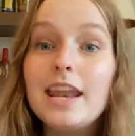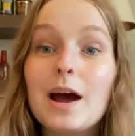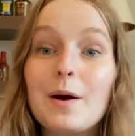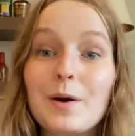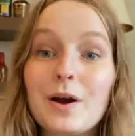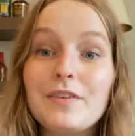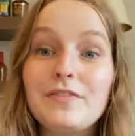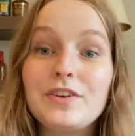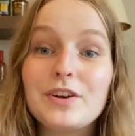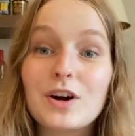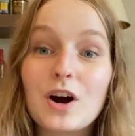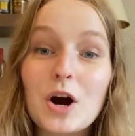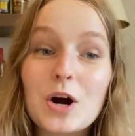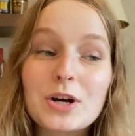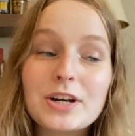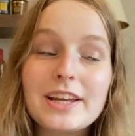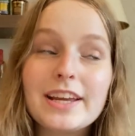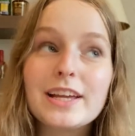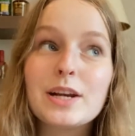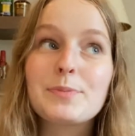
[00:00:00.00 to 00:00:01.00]
Now, if you're
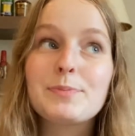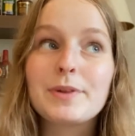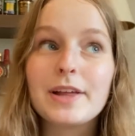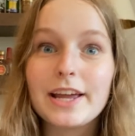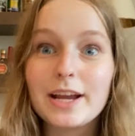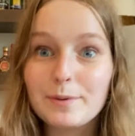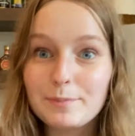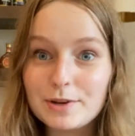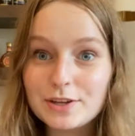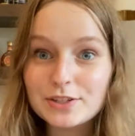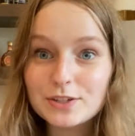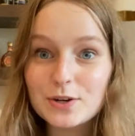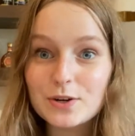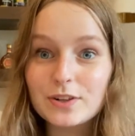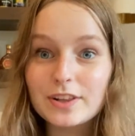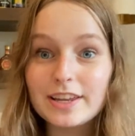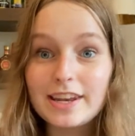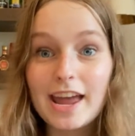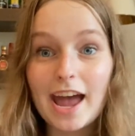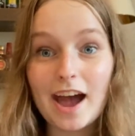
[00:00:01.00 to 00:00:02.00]
already in a play or
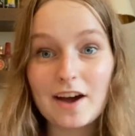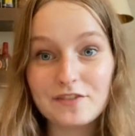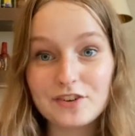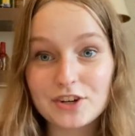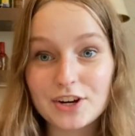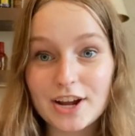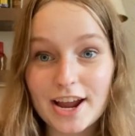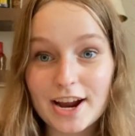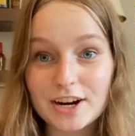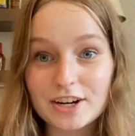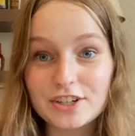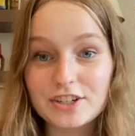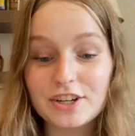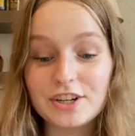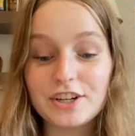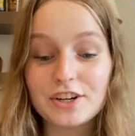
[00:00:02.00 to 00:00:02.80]
musical and have your character,